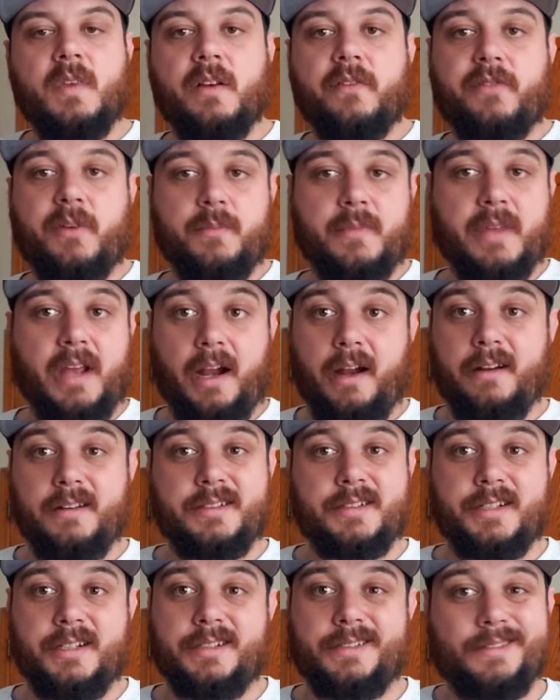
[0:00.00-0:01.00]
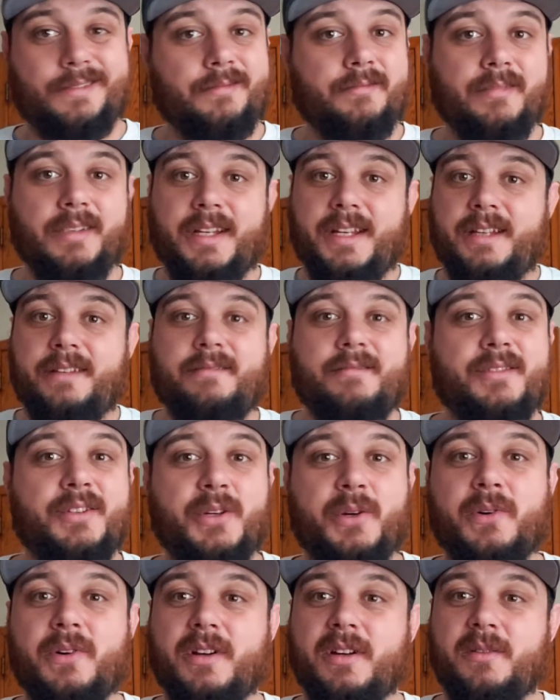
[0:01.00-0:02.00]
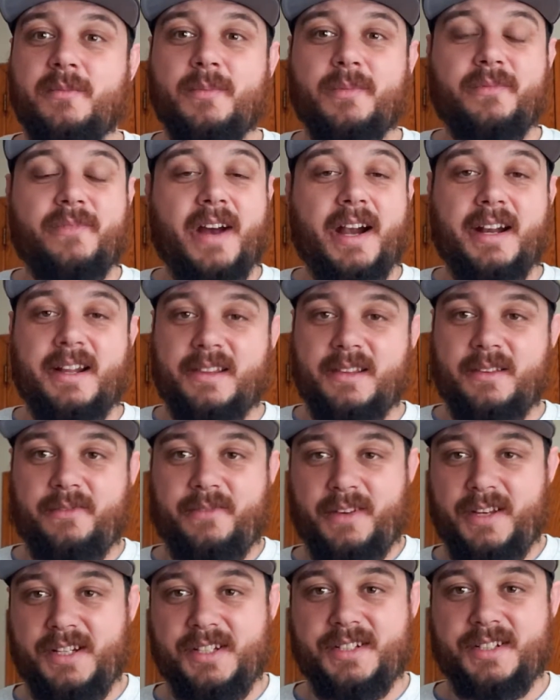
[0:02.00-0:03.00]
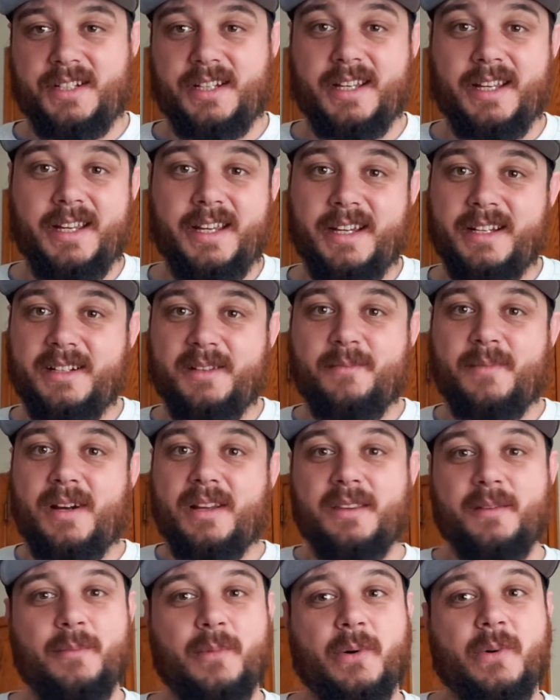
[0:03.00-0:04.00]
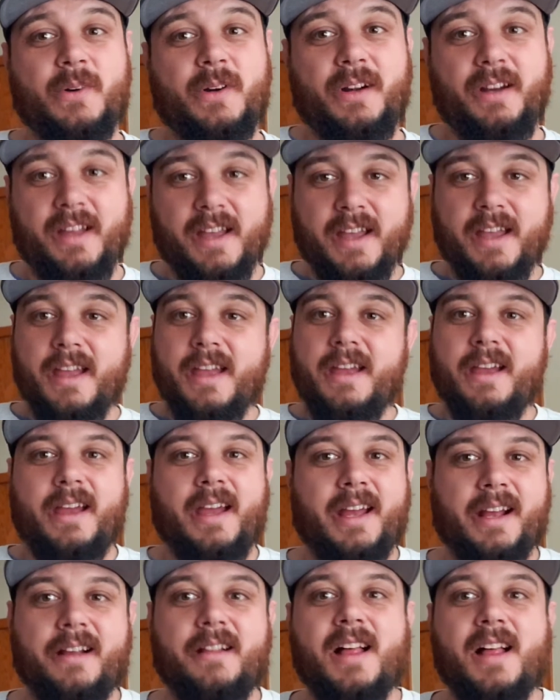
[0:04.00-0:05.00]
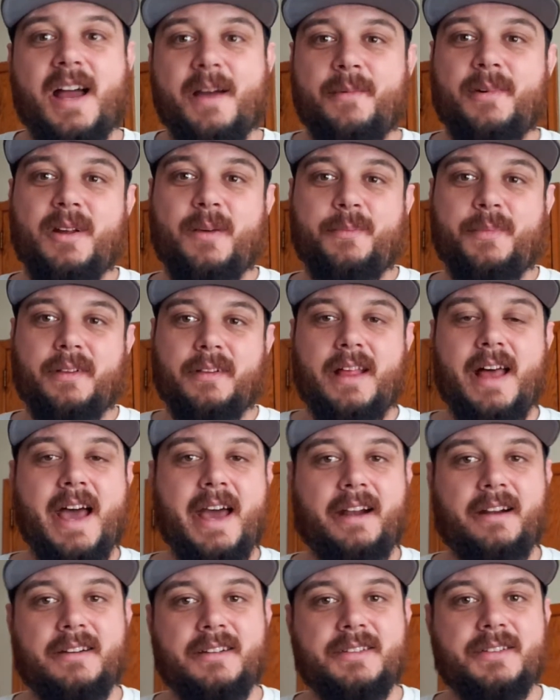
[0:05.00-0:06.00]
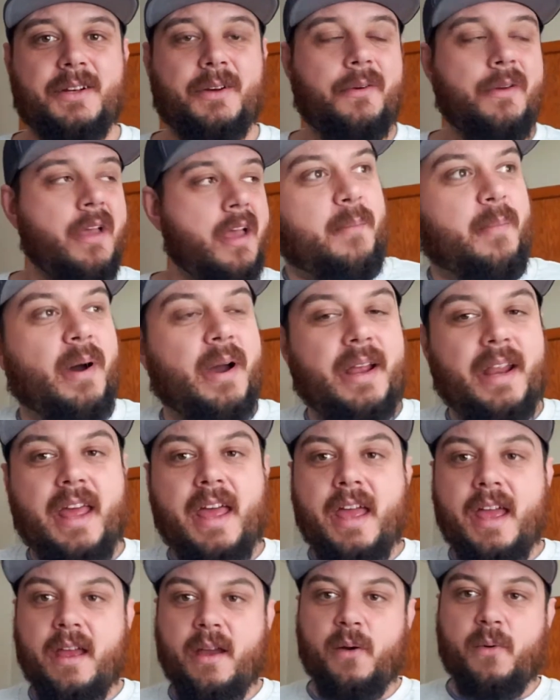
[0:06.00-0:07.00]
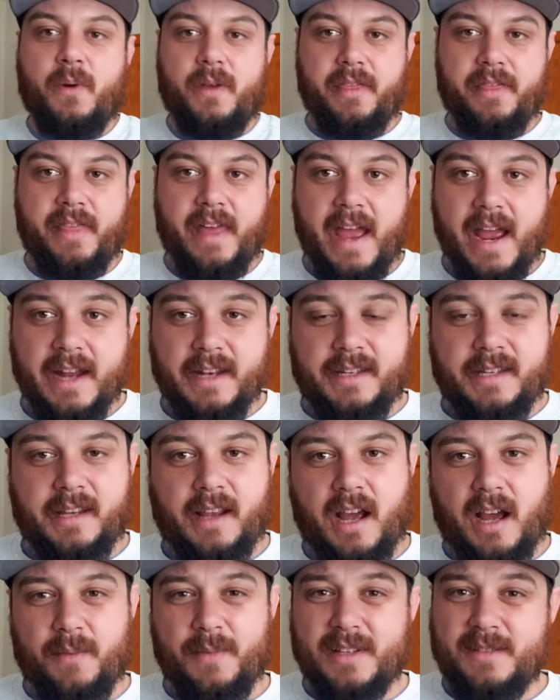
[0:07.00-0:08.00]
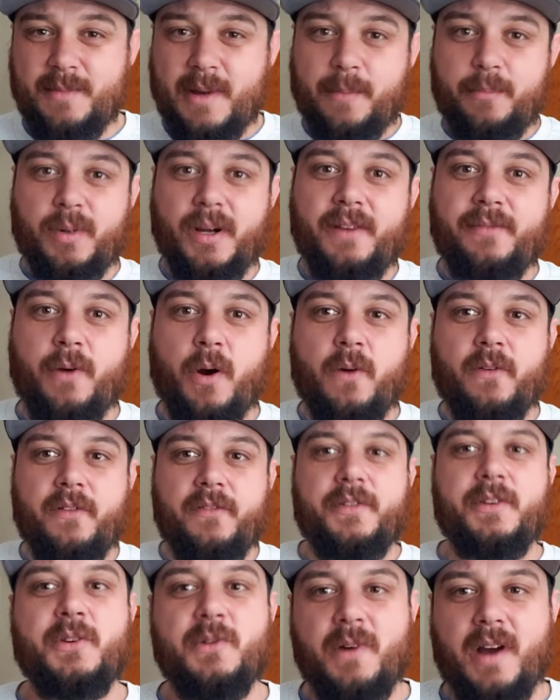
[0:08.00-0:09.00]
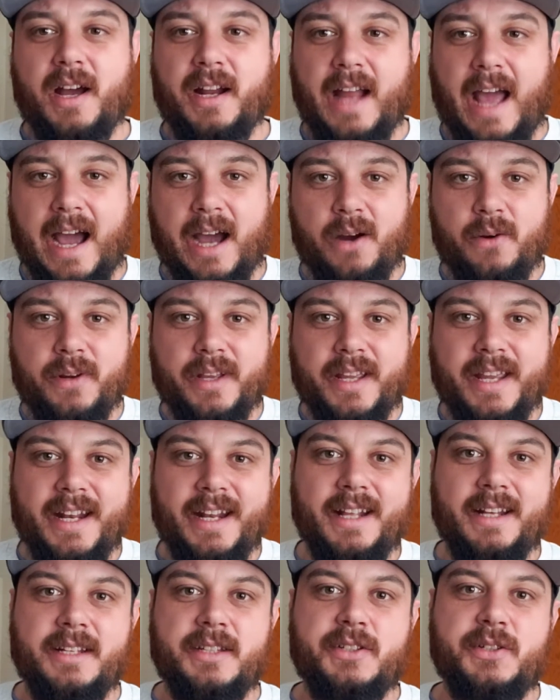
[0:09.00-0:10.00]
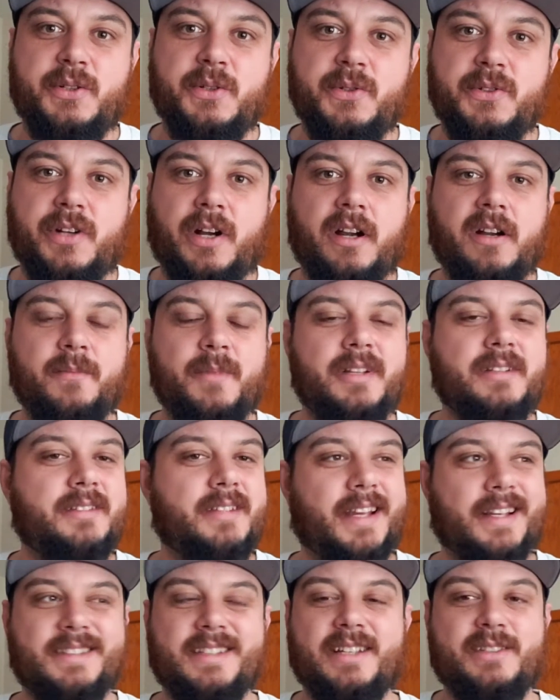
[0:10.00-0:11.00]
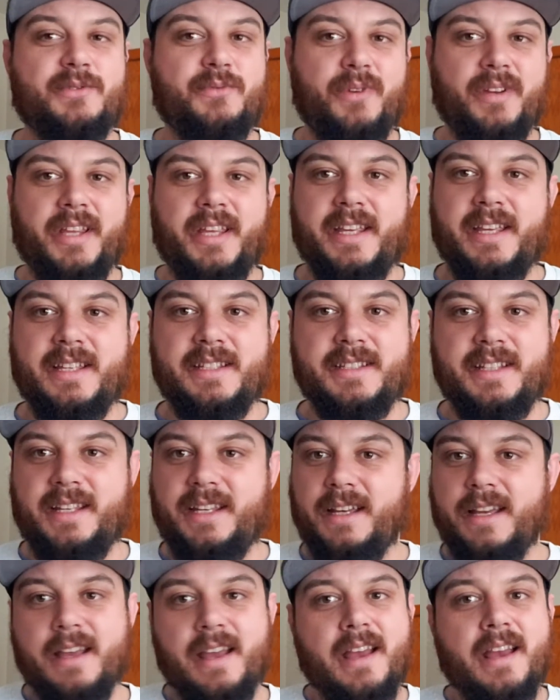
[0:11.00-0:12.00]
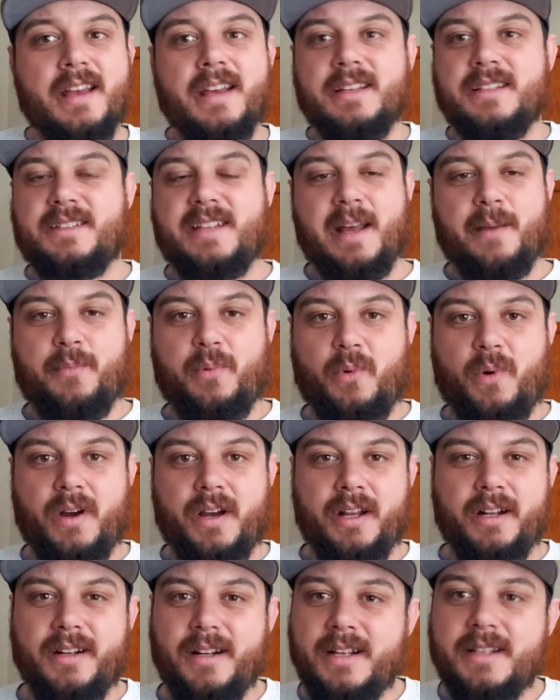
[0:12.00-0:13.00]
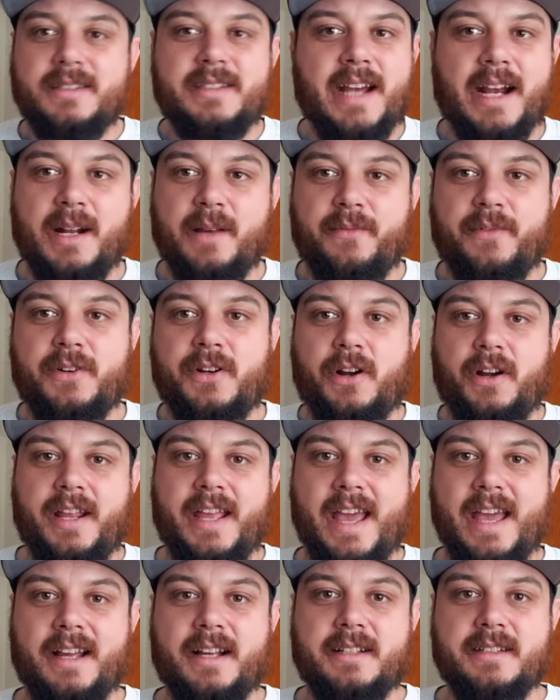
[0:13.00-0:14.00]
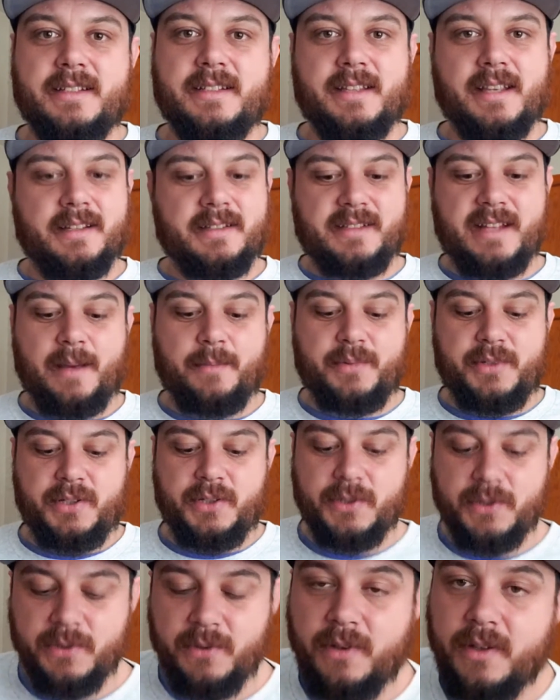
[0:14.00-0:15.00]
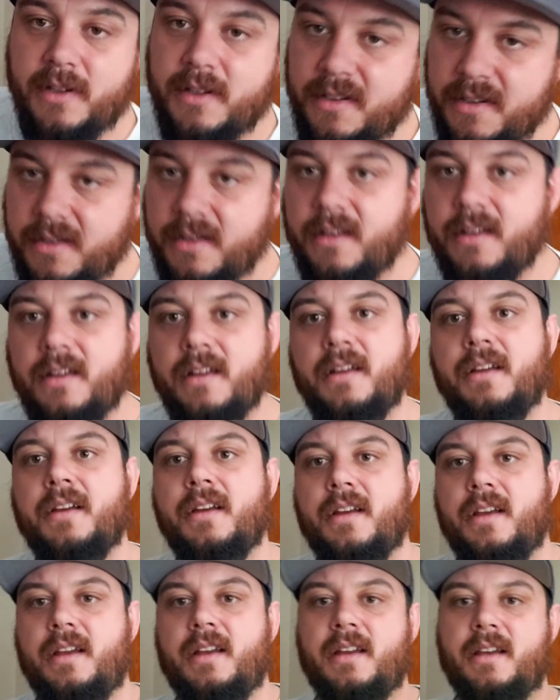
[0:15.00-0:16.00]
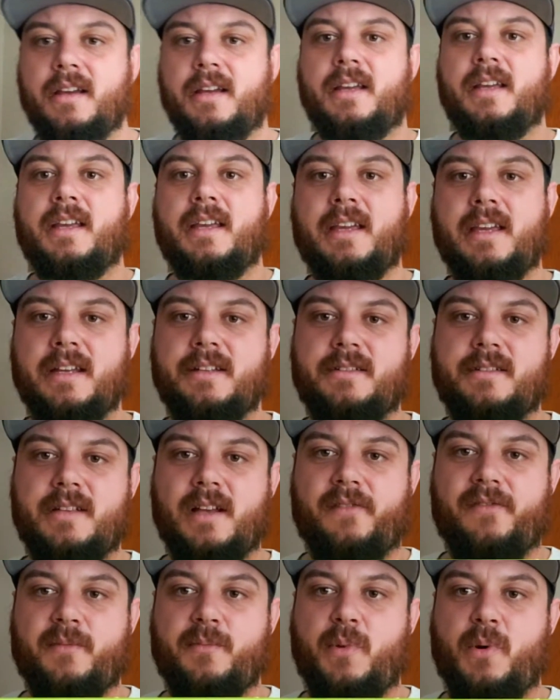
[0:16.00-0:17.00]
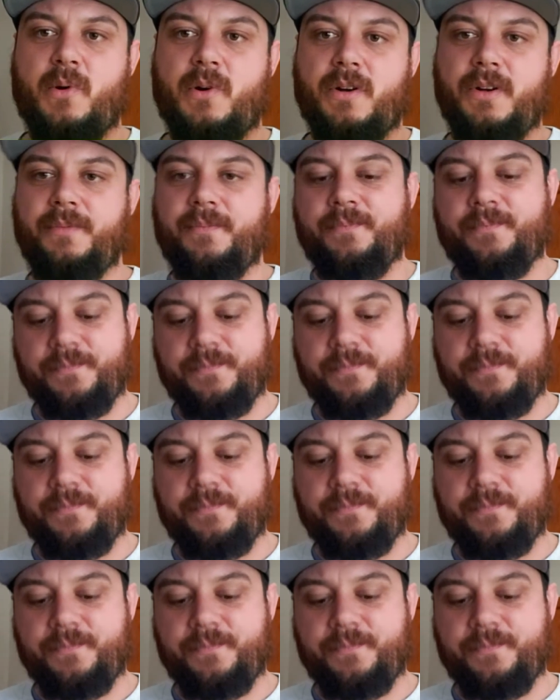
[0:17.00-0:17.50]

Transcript: From there, it's just doing them, finding the fish, getting them on the board, and climbing up the ladder. So, but with that, that's my brief overview on how to get into tournaments. Like I said, it's really easy. Step 1, sign up for Tourney X. Step 2, get yourself a board.